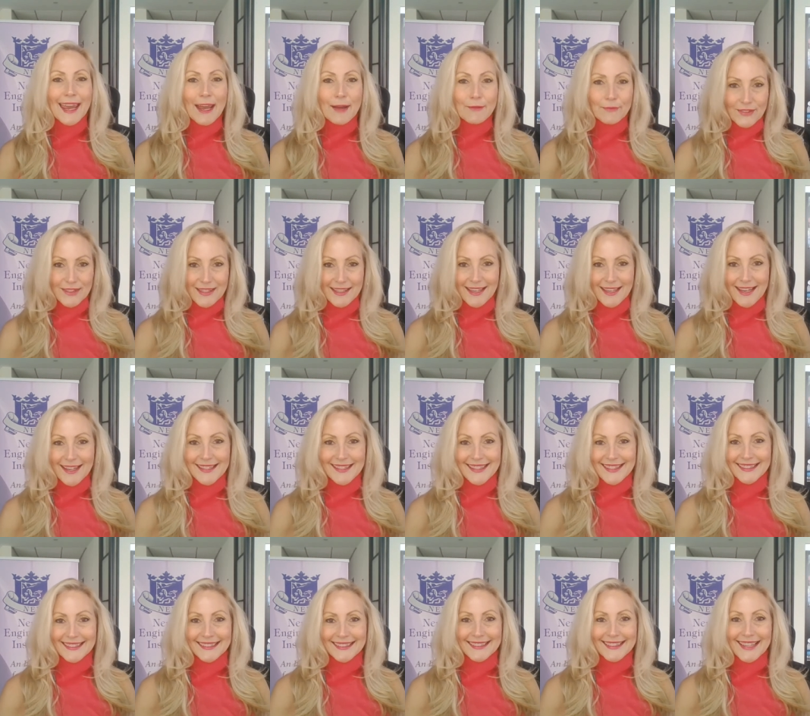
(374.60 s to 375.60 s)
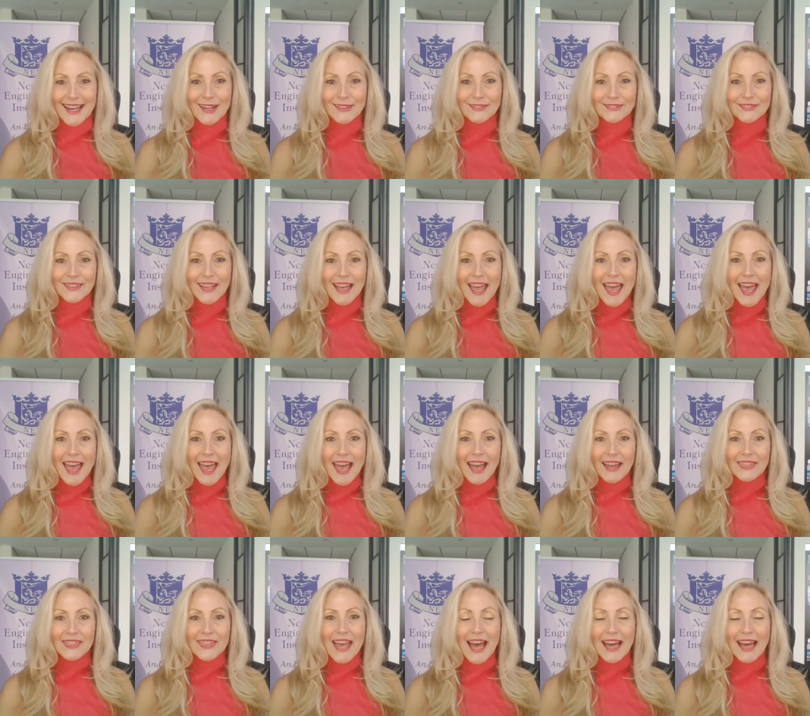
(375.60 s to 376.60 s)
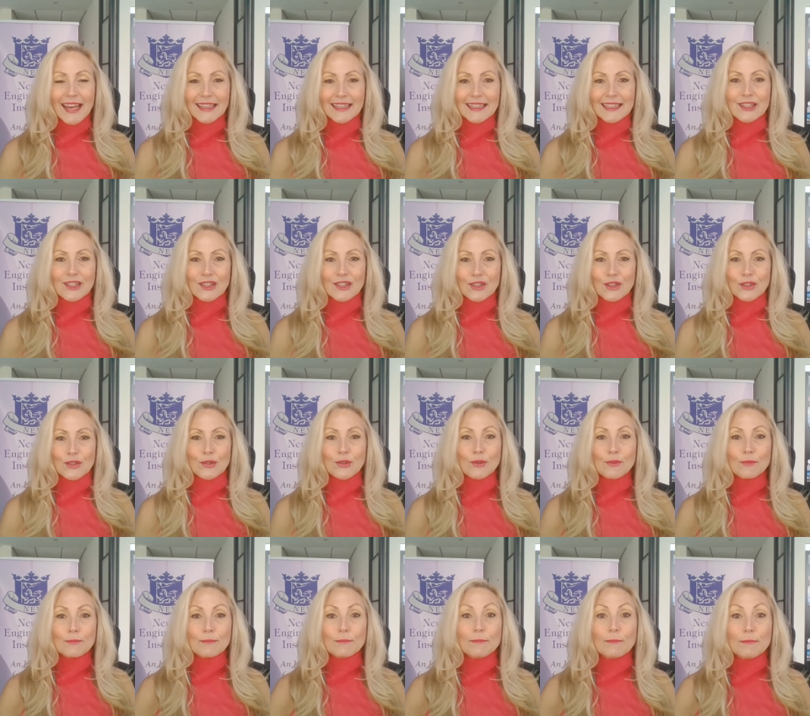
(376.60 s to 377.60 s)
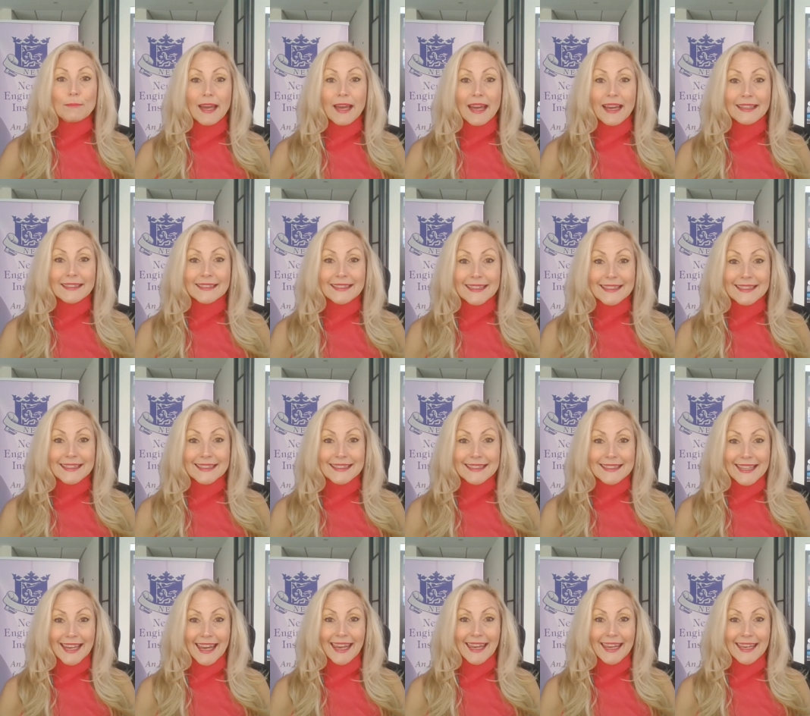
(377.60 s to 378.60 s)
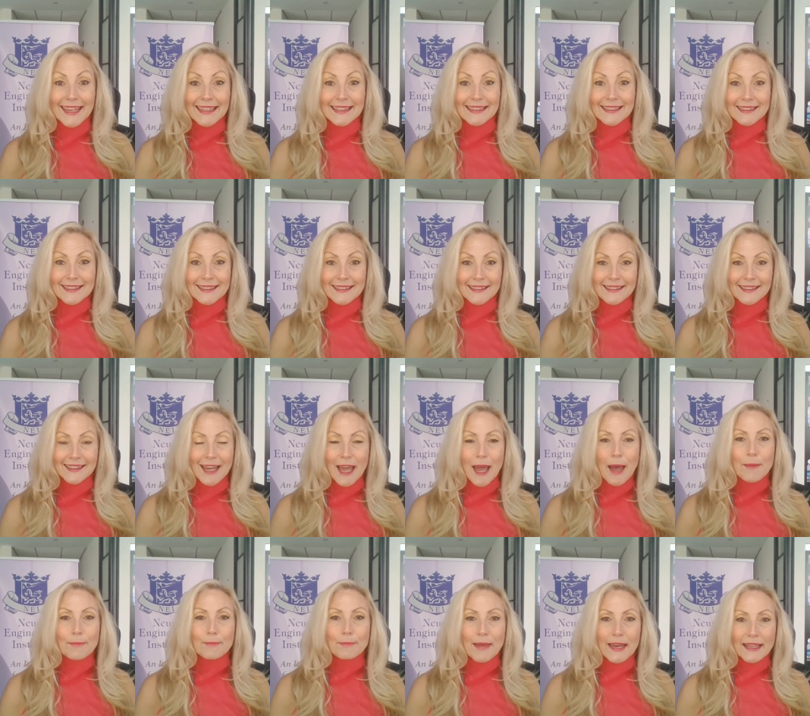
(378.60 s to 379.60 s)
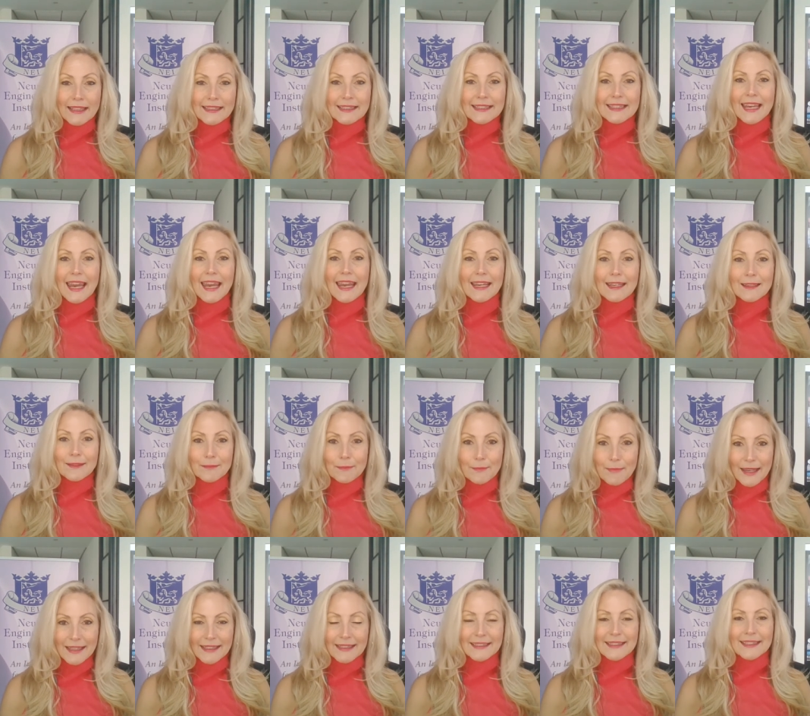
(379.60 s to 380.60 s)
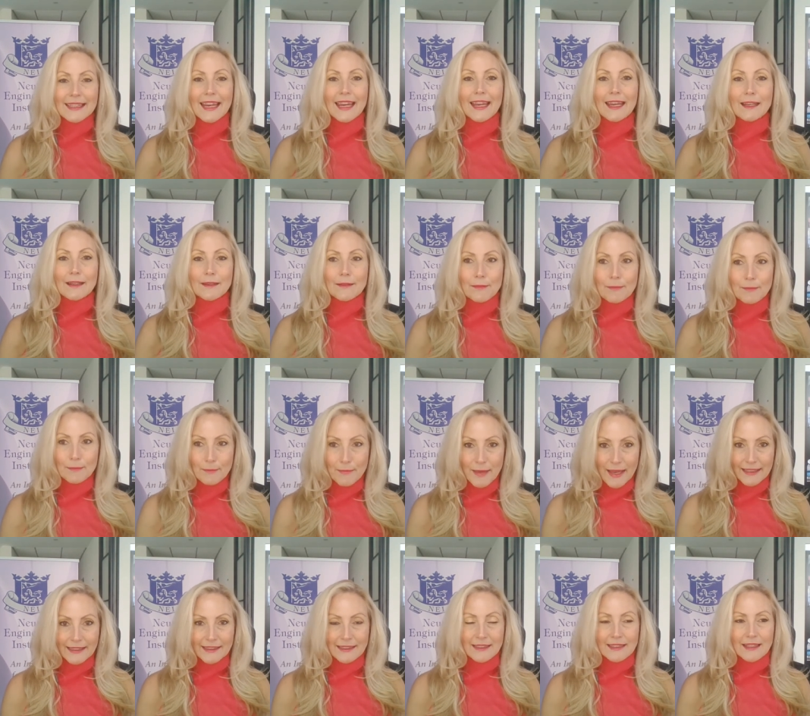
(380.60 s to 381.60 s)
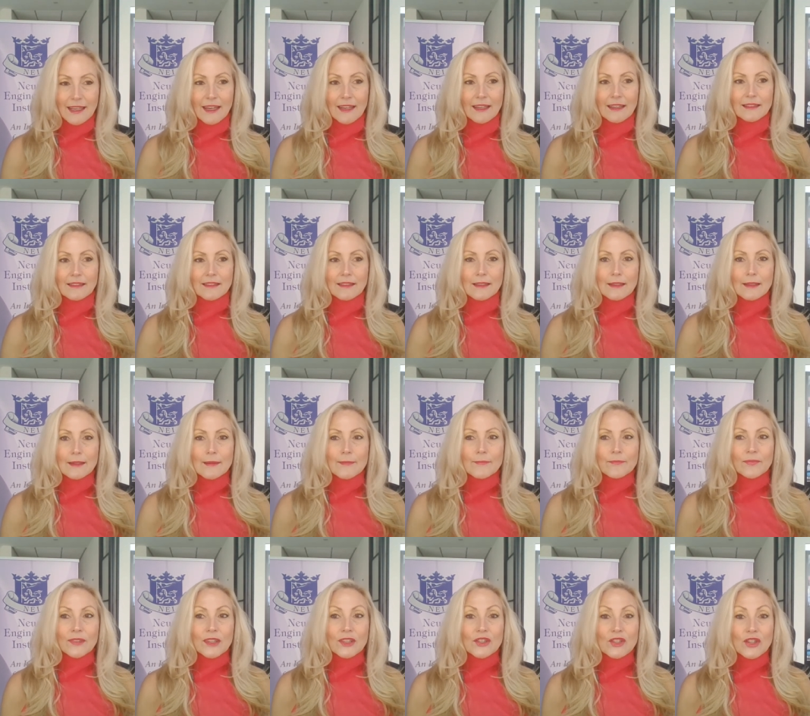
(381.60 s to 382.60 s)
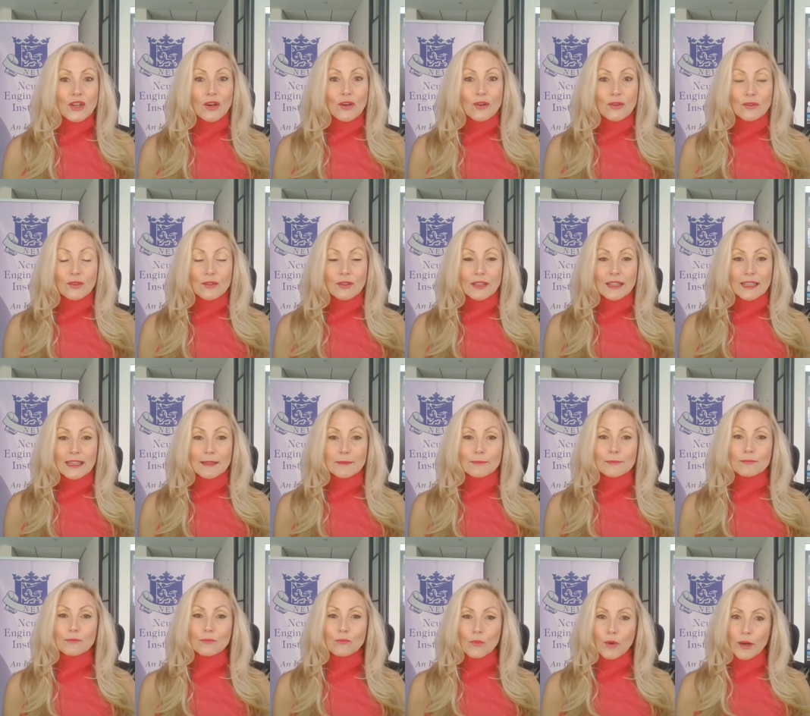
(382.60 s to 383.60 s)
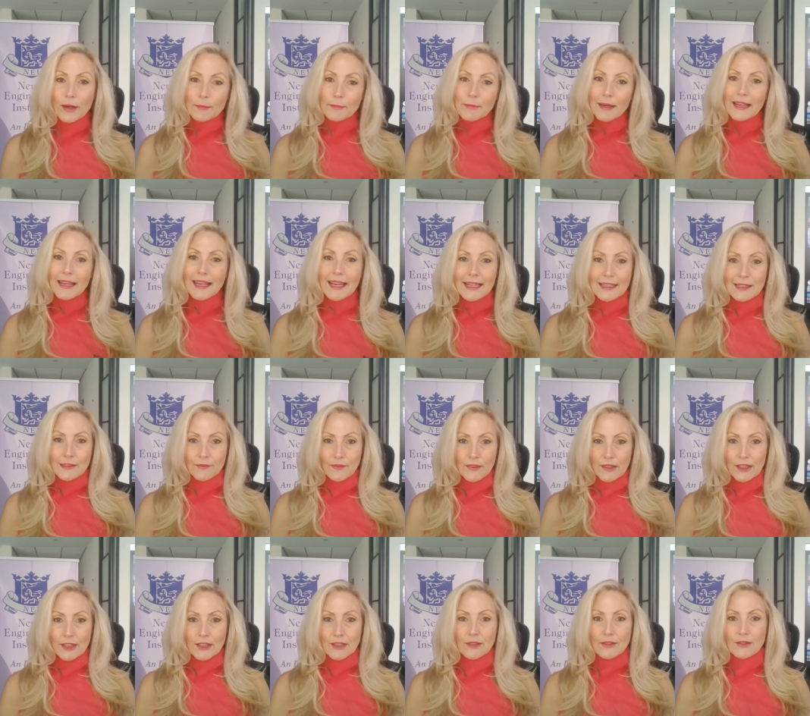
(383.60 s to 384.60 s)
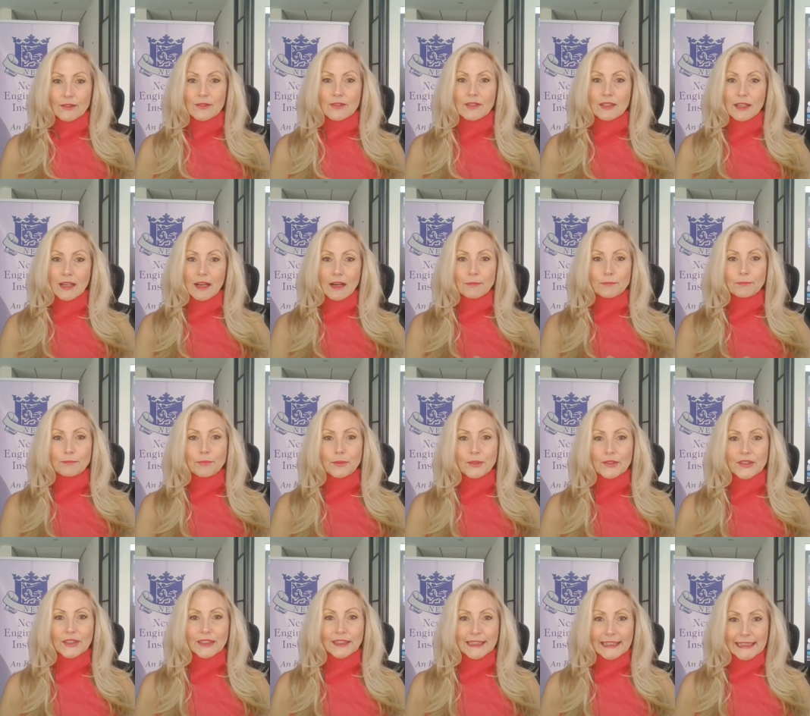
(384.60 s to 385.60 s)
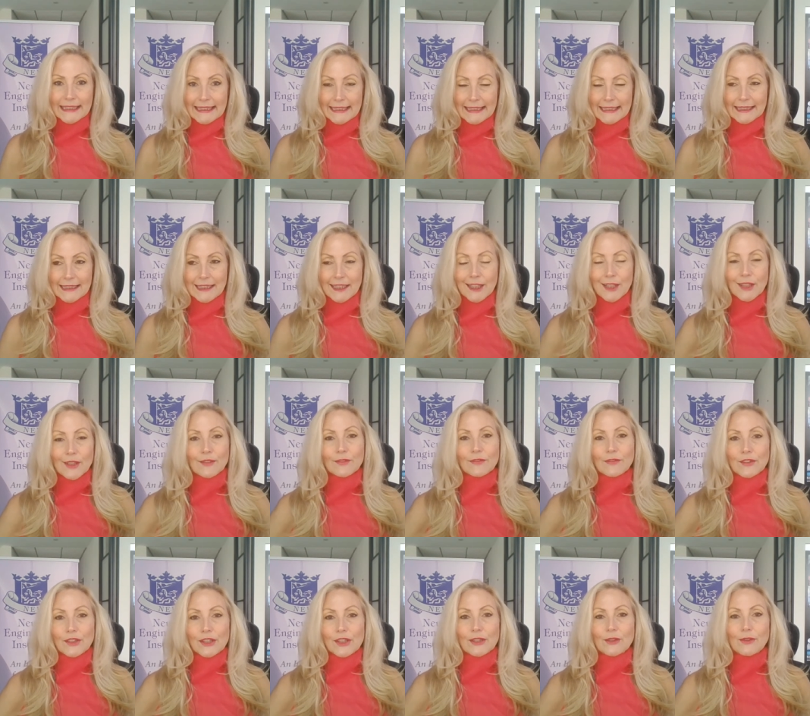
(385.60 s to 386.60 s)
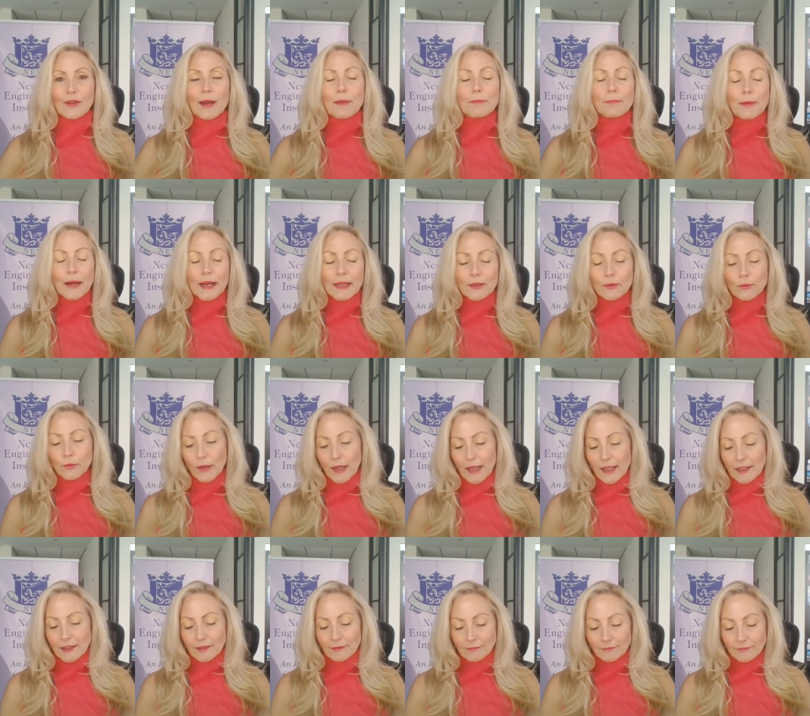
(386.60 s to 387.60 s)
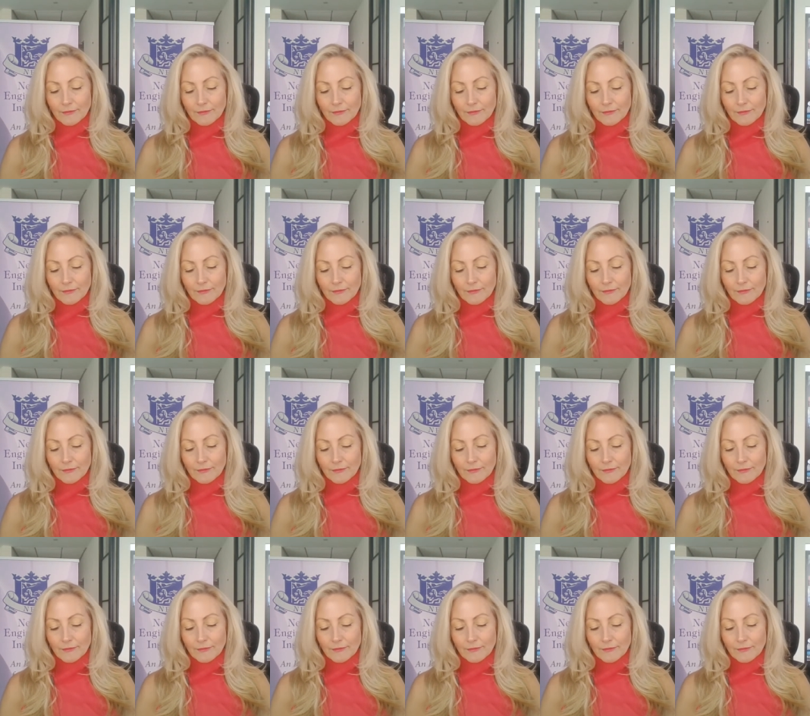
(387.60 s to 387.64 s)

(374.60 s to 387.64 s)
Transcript: emphasize it enough, and that is to meditate. Meditate, meditate, meditate. So in one of my last videos, and I'll put the link in here for you, and by the way,